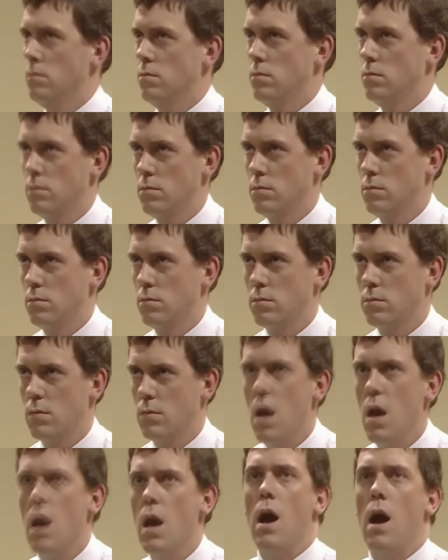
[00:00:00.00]
How long have you
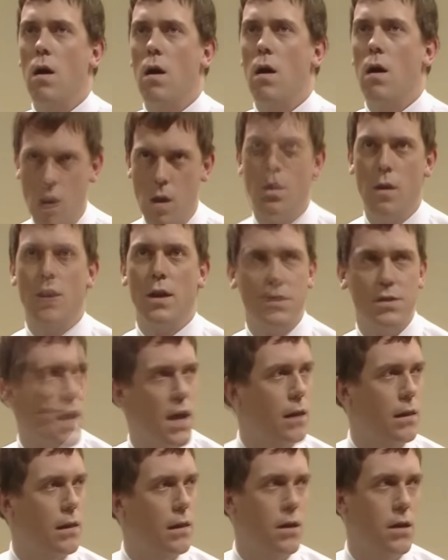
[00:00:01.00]
had this ability? How long
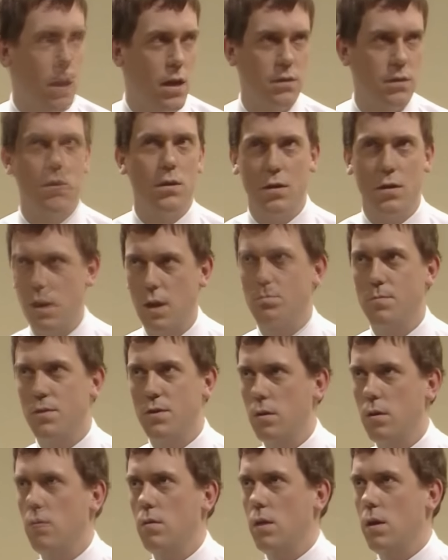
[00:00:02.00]
exactly, yes, that's
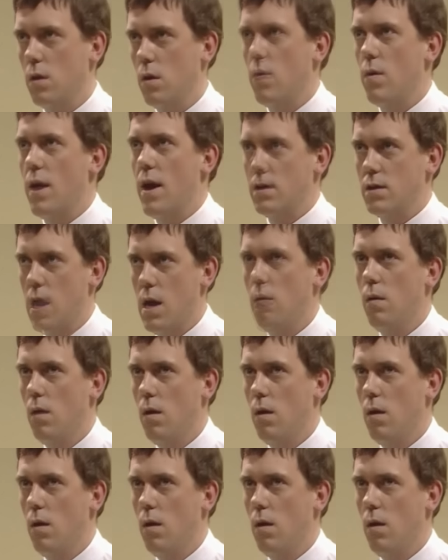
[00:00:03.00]
absolutely correct.